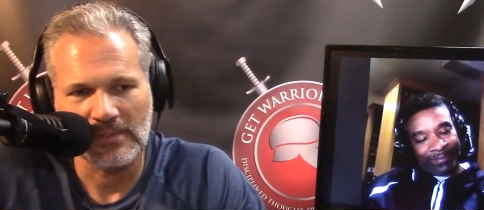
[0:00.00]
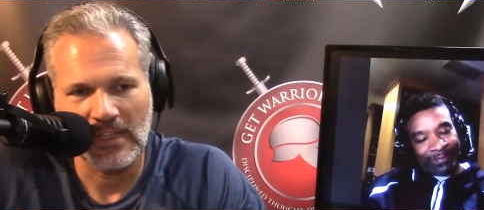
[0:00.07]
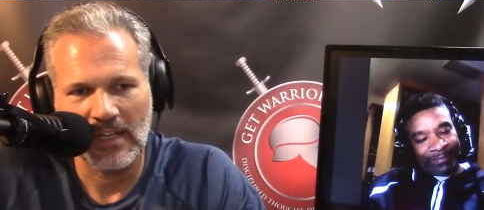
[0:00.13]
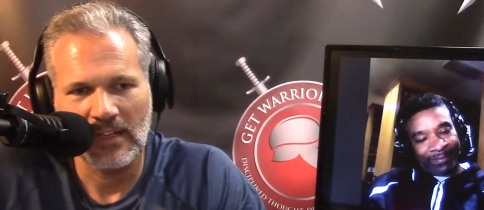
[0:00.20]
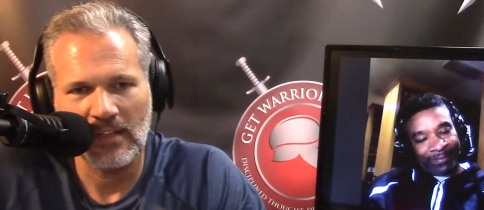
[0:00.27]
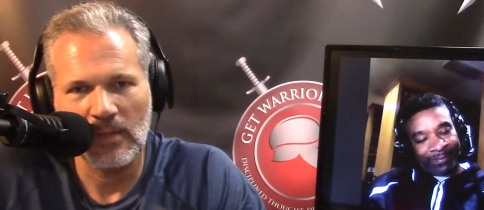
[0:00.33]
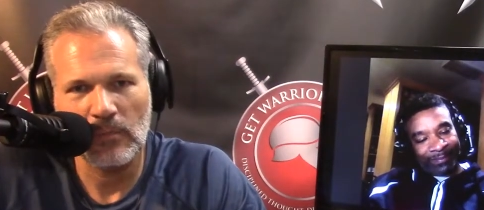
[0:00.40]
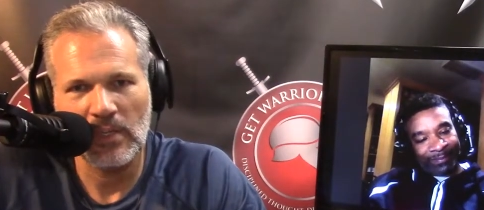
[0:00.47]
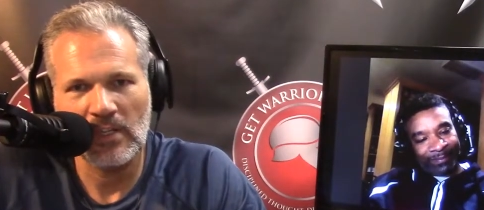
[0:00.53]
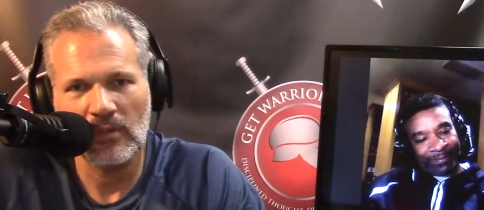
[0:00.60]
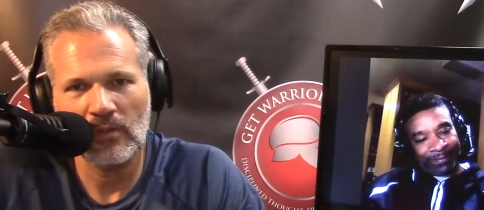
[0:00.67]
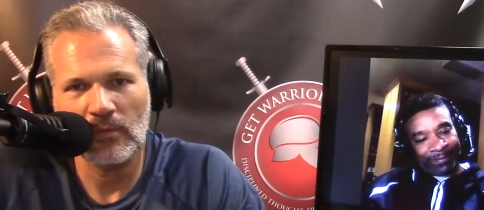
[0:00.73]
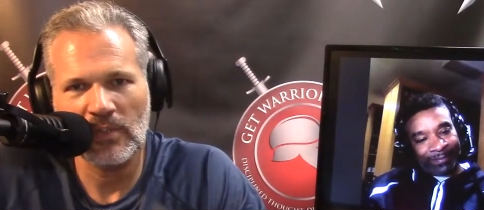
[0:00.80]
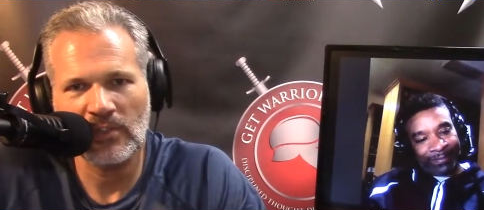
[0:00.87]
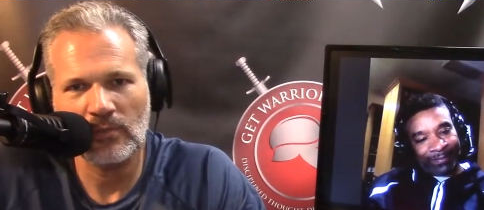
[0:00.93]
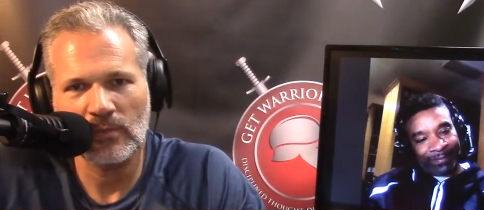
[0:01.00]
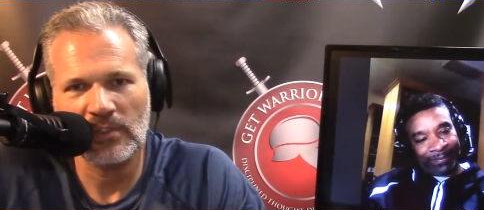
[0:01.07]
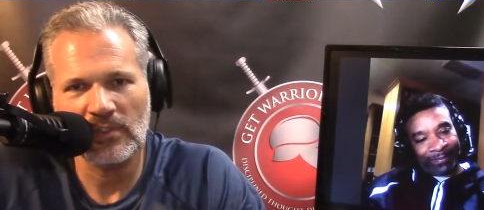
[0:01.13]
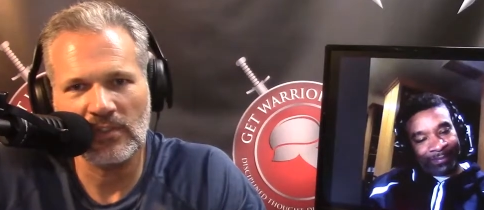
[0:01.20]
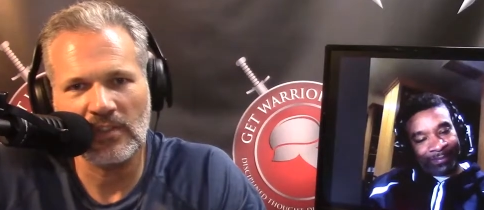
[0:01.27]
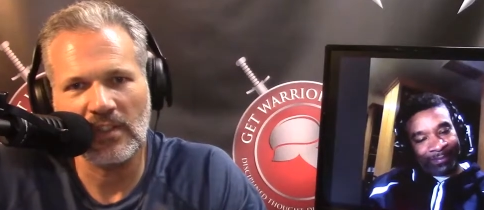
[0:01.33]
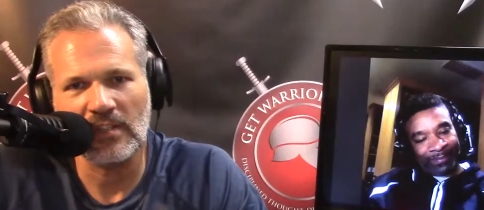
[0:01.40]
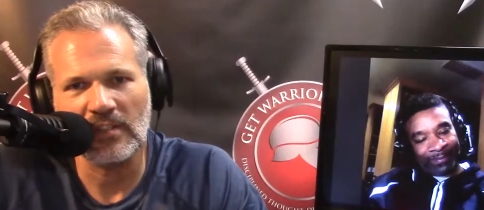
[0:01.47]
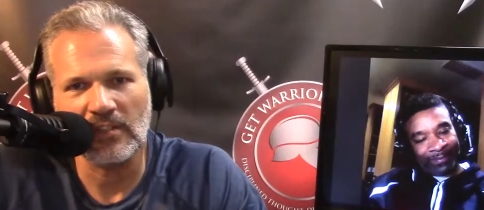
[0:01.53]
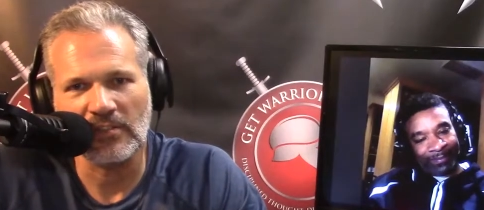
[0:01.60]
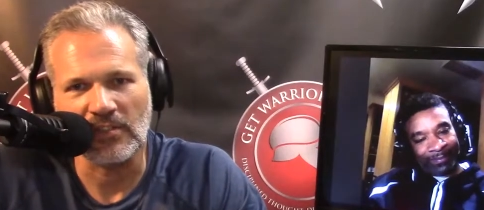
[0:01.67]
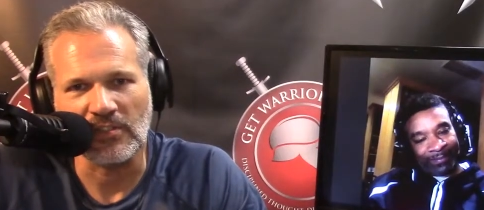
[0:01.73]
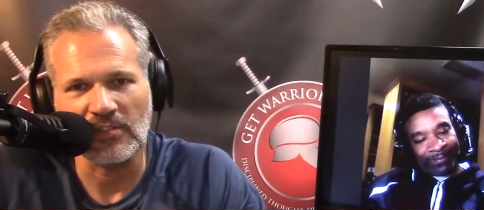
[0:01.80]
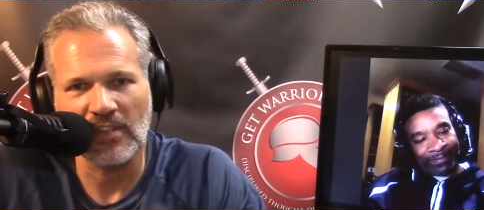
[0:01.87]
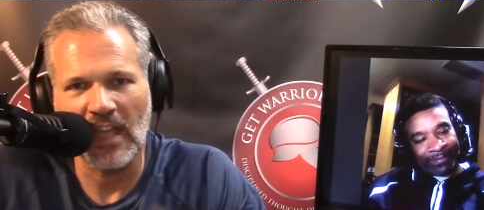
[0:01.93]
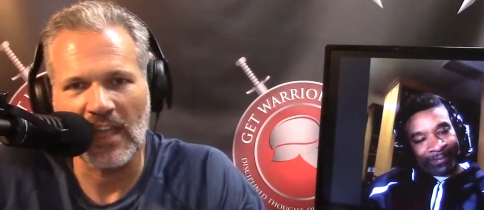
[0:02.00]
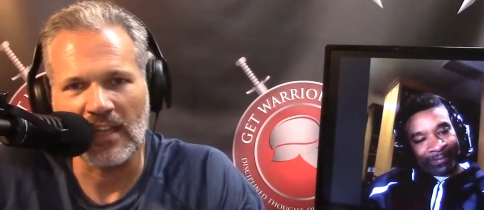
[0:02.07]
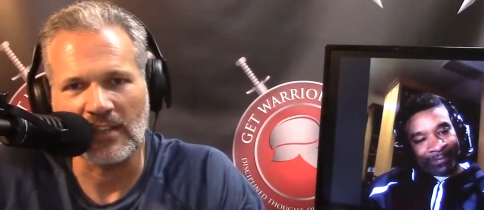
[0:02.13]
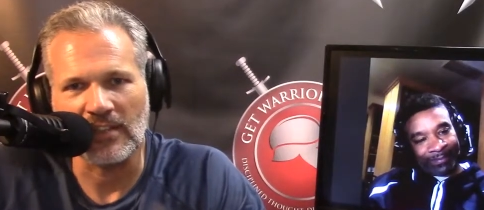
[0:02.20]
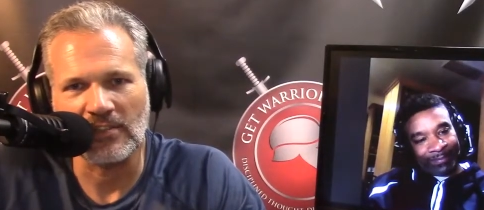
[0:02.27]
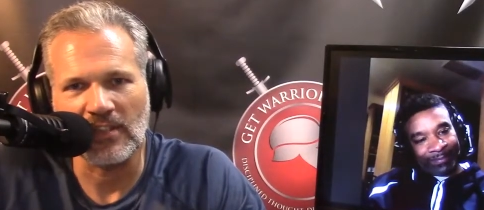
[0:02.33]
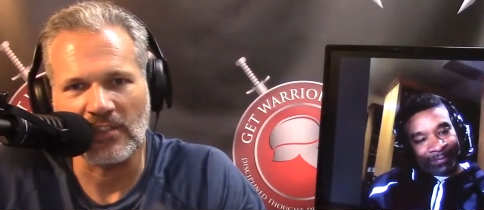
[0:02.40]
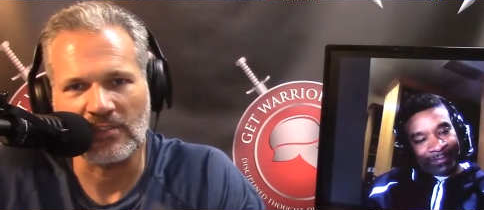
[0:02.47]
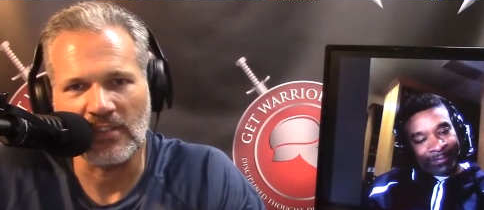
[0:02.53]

Speaker 1: And and because the reason we there, there's a saying that says